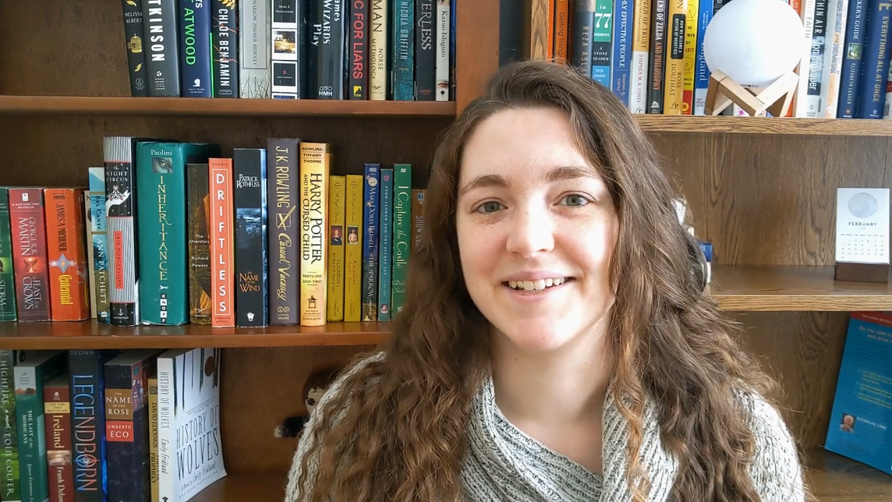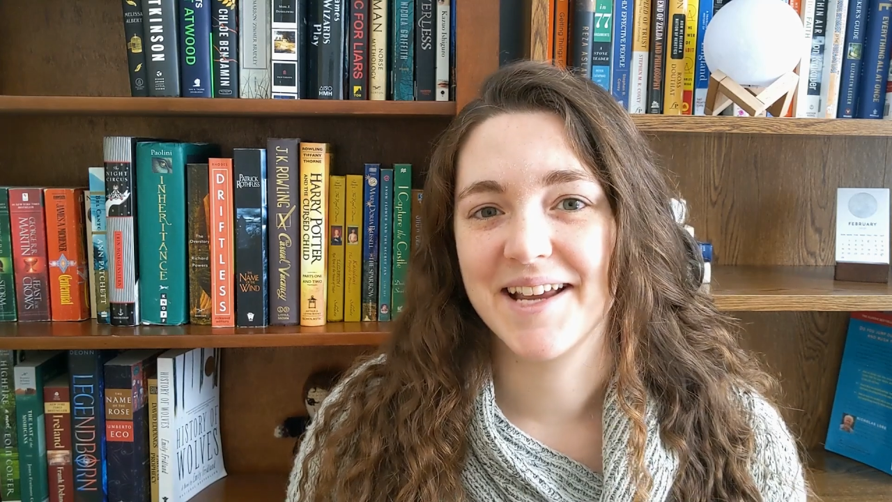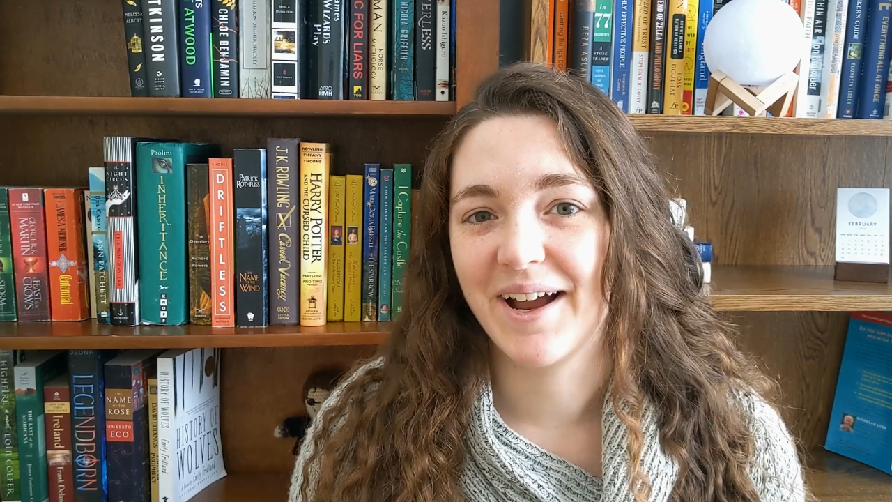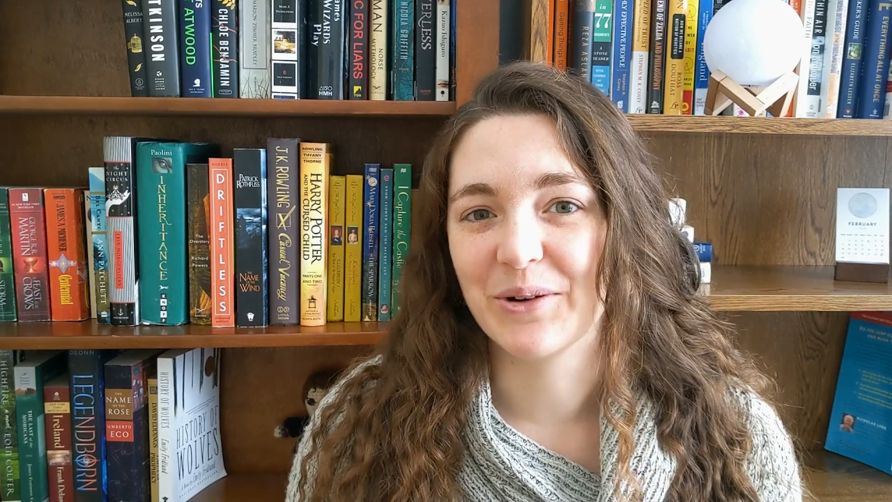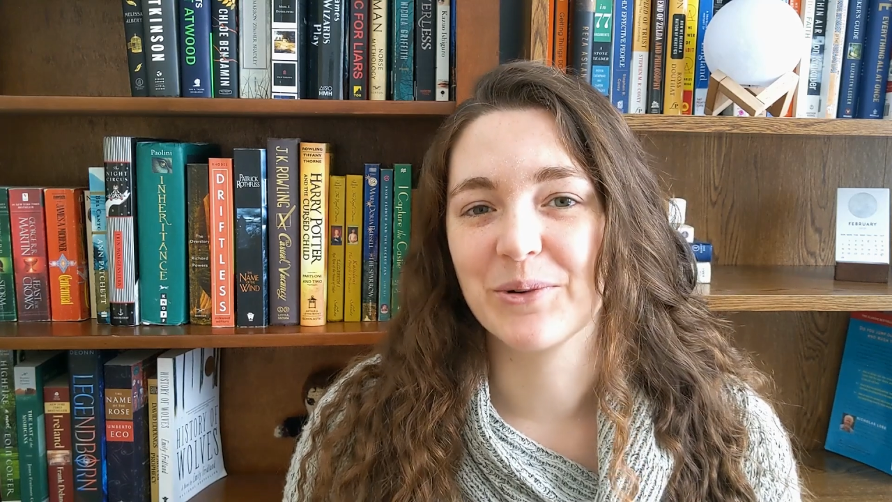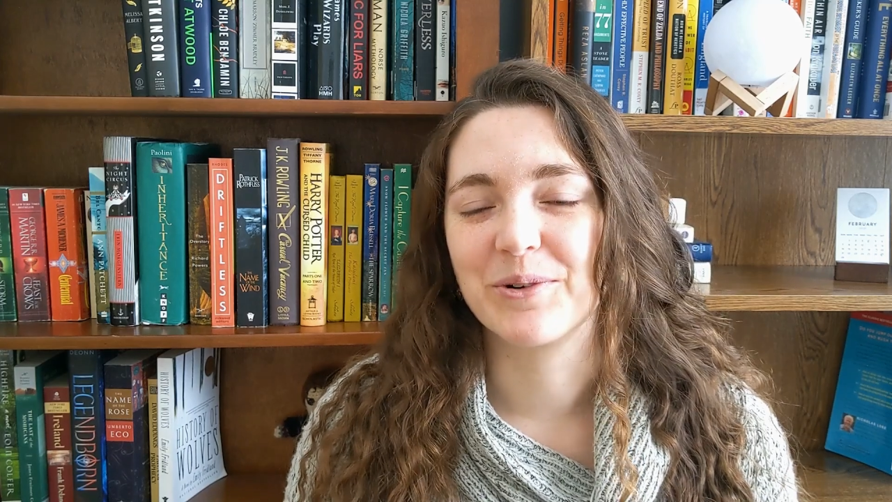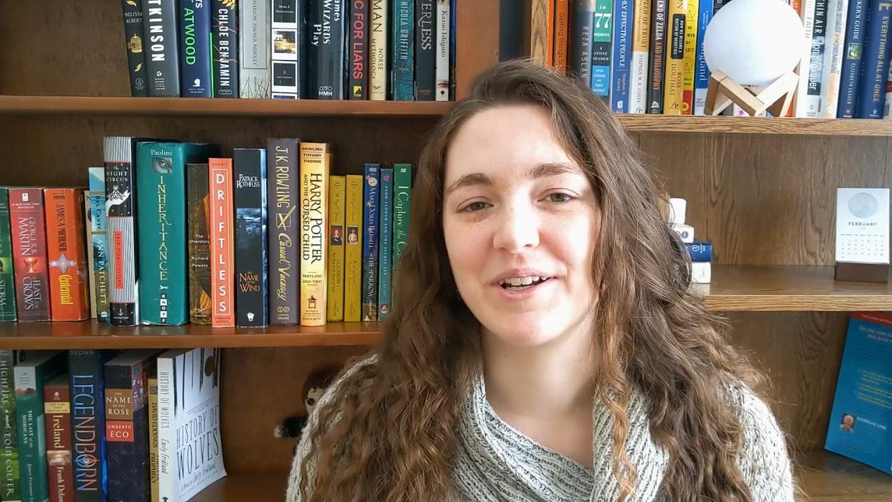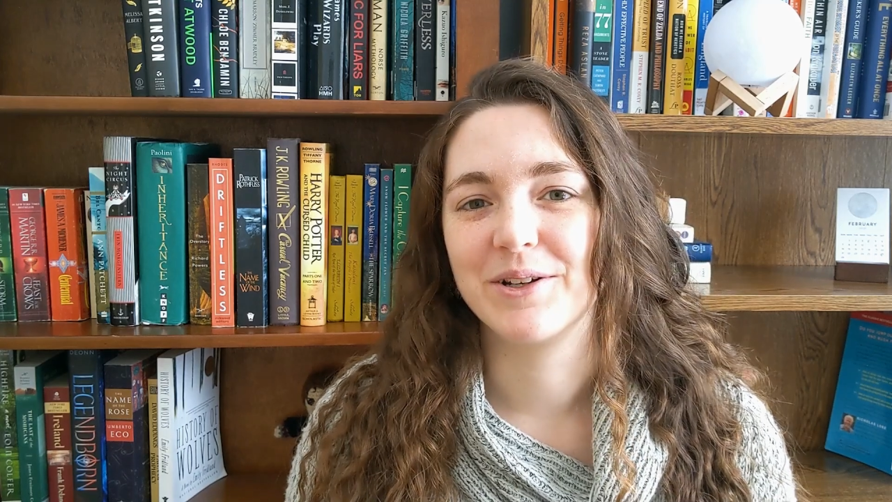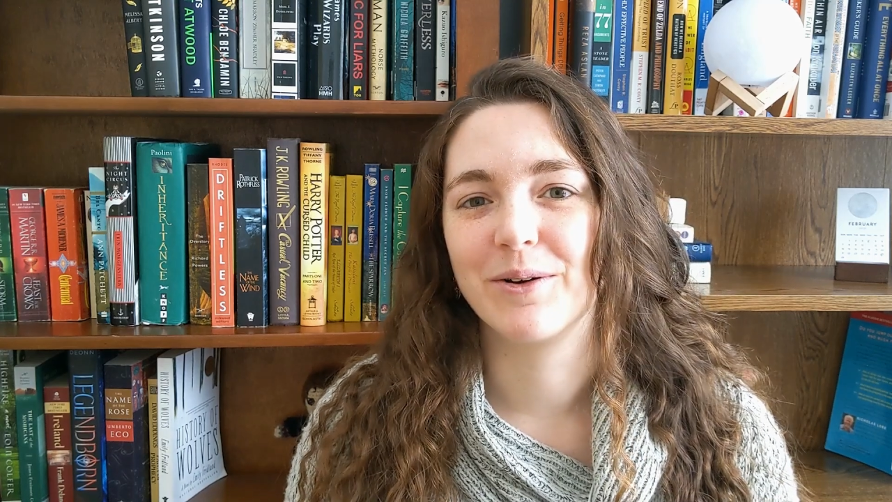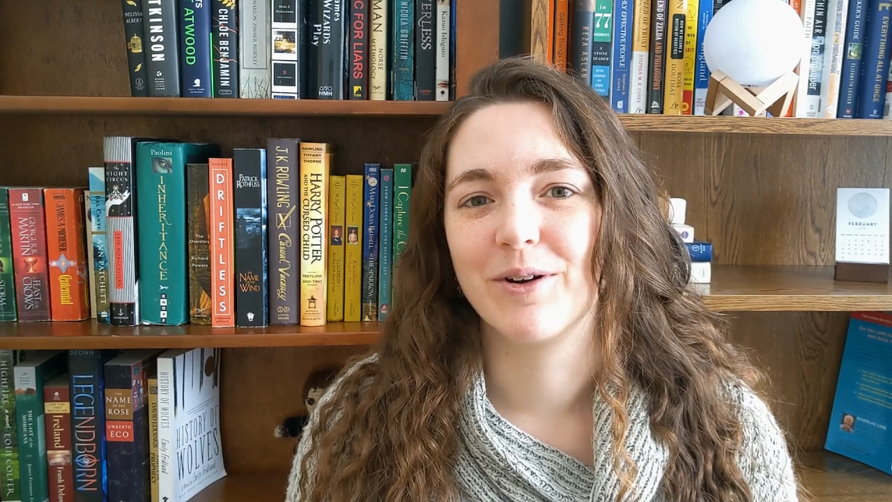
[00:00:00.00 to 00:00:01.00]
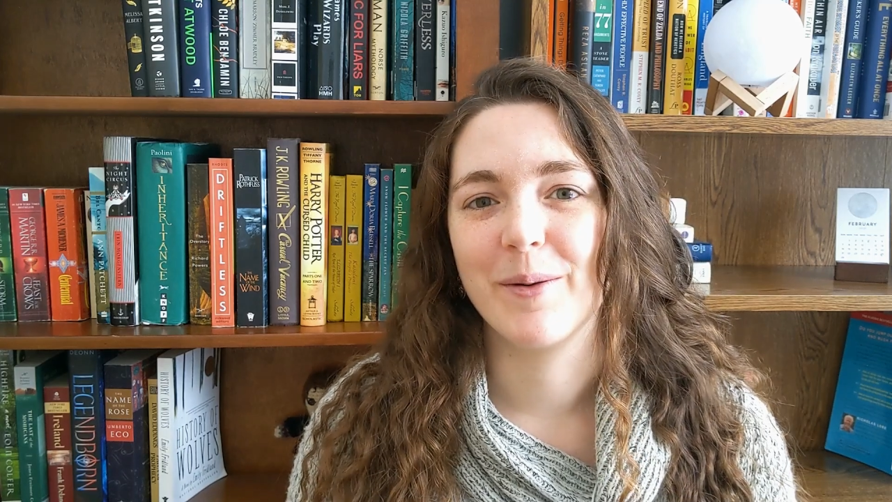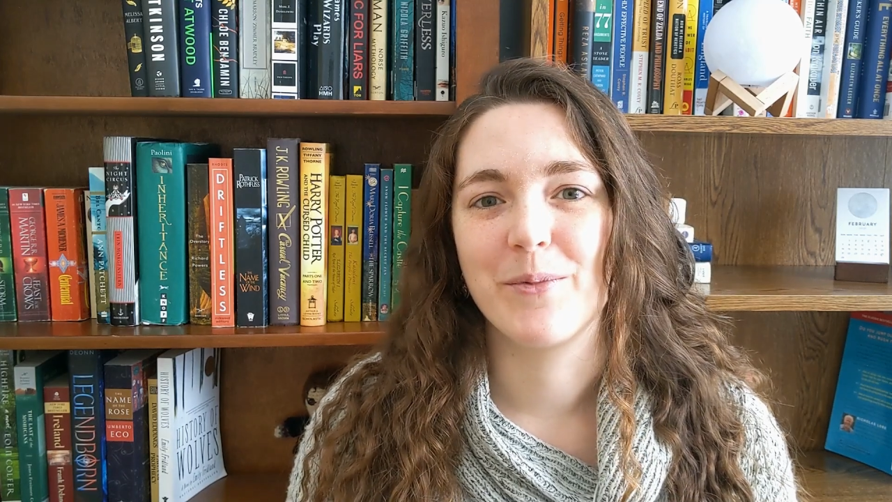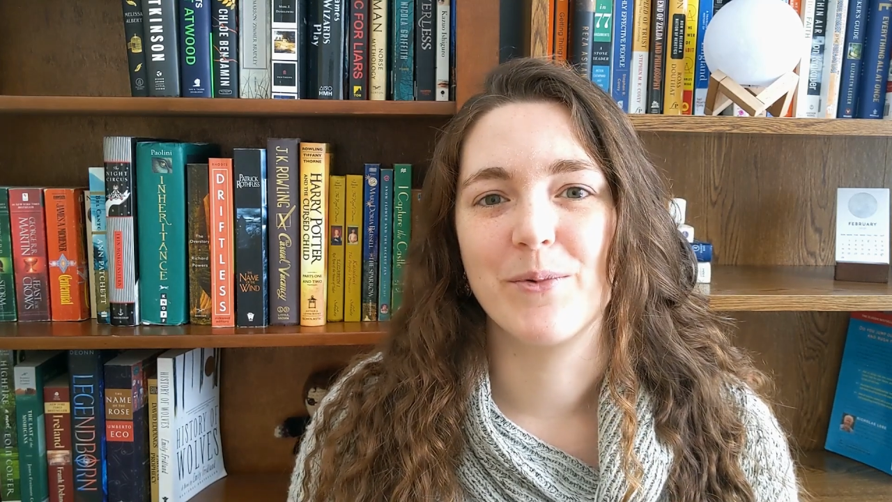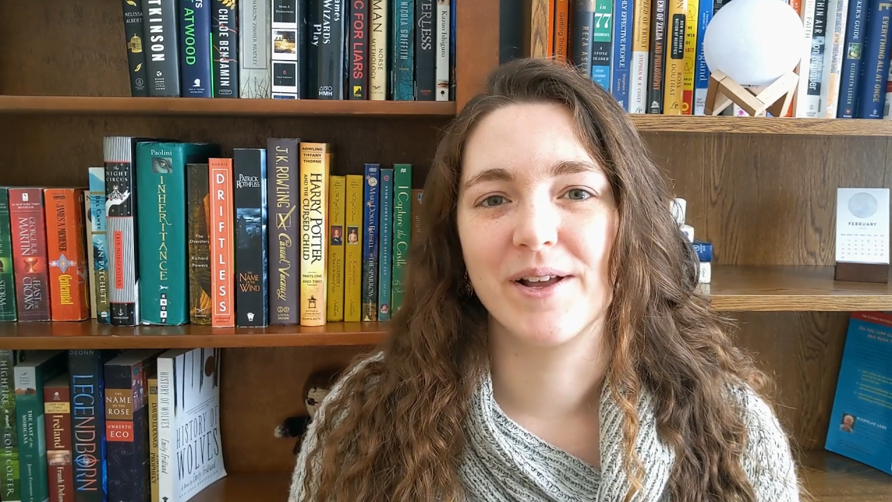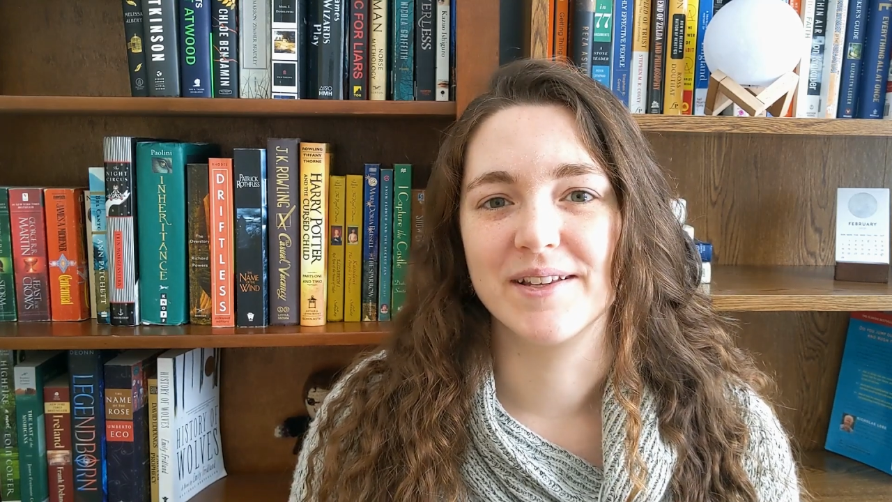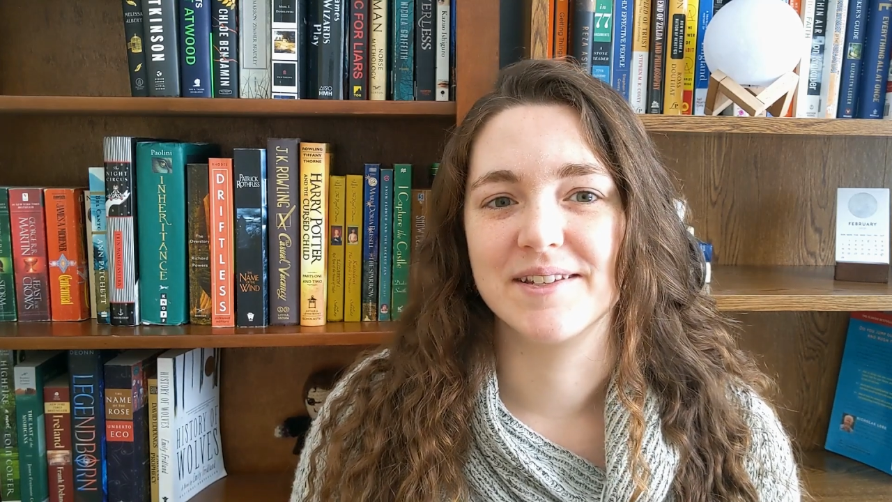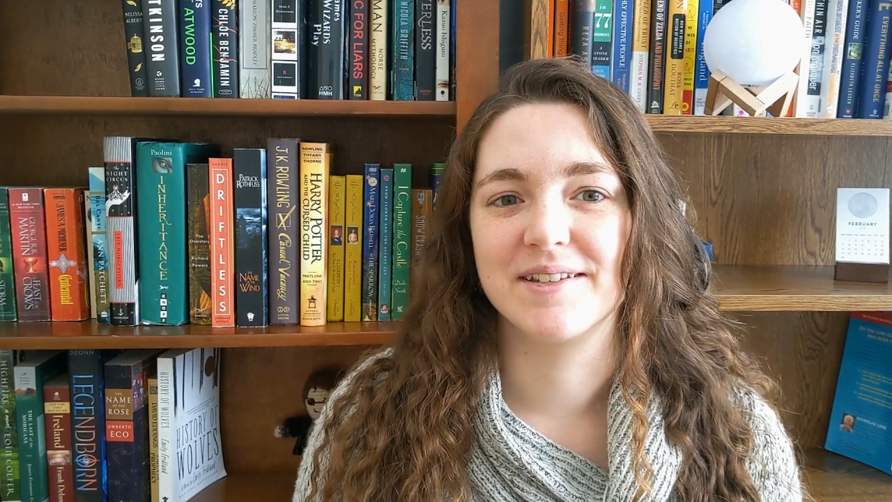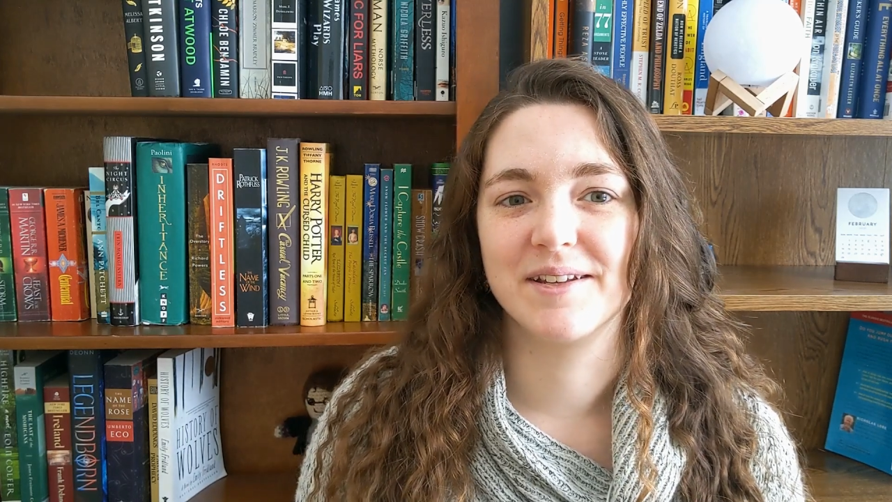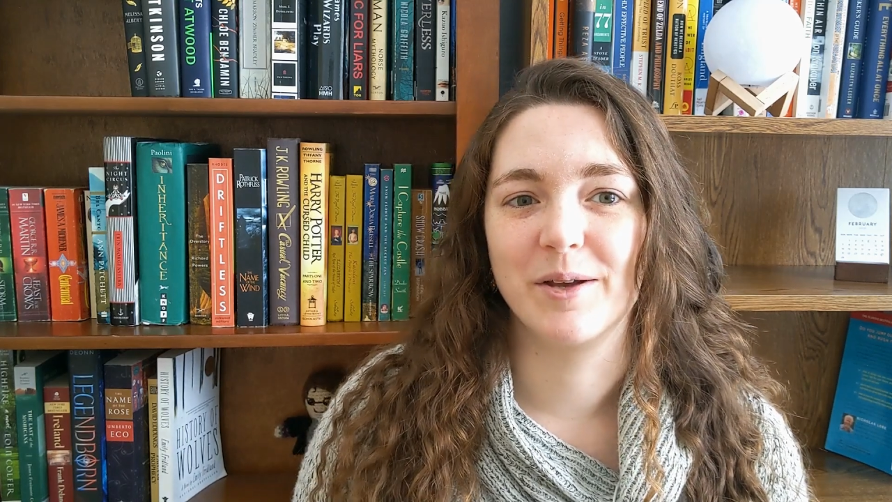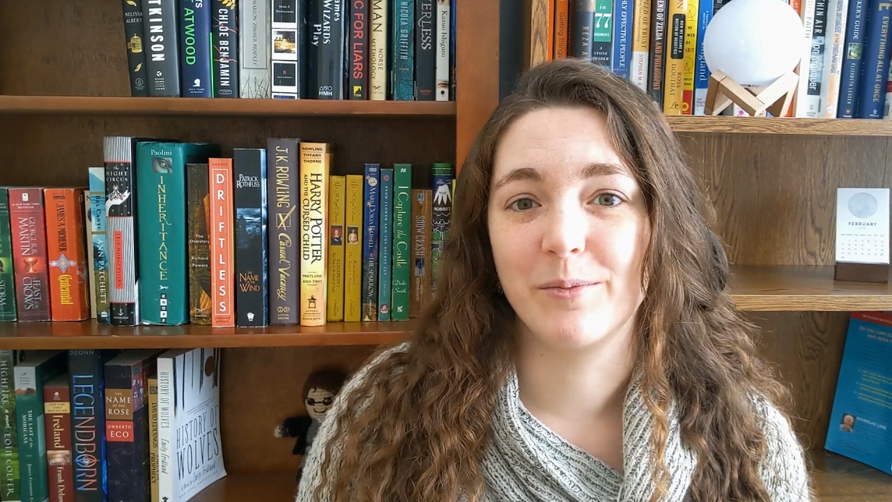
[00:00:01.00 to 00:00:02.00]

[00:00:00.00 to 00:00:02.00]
town where he grew up was